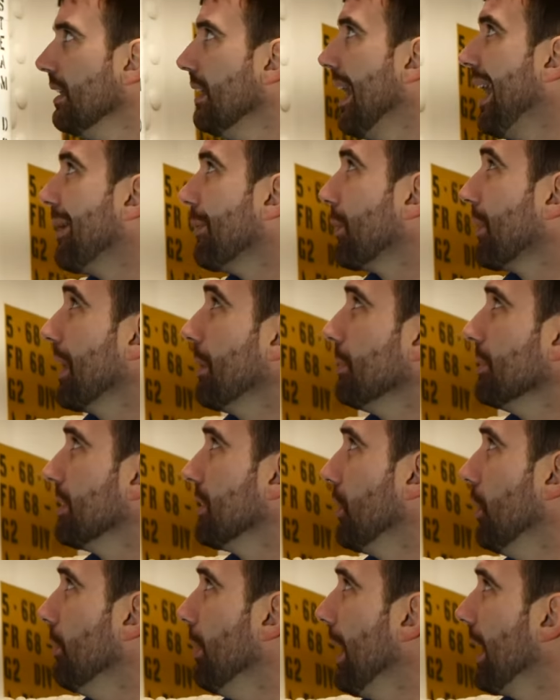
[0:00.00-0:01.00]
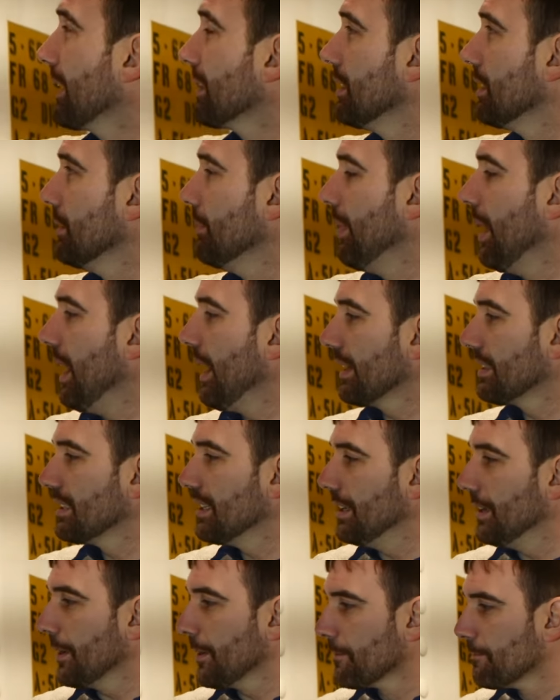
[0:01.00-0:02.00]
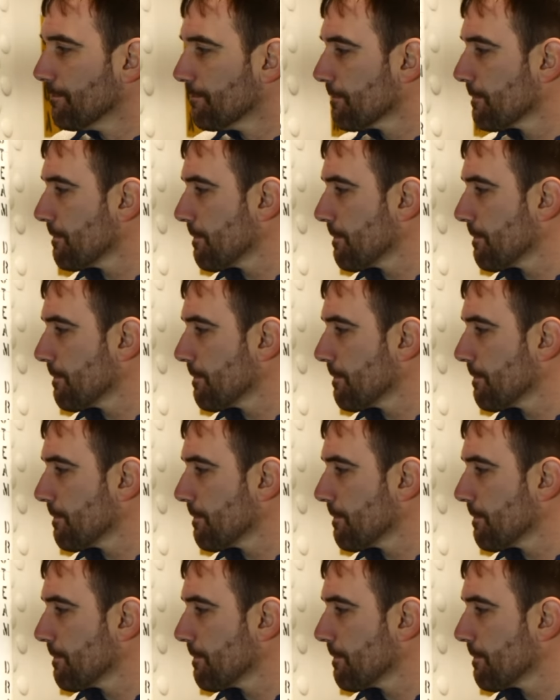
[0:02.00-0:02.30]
and we're able to go back to the box here.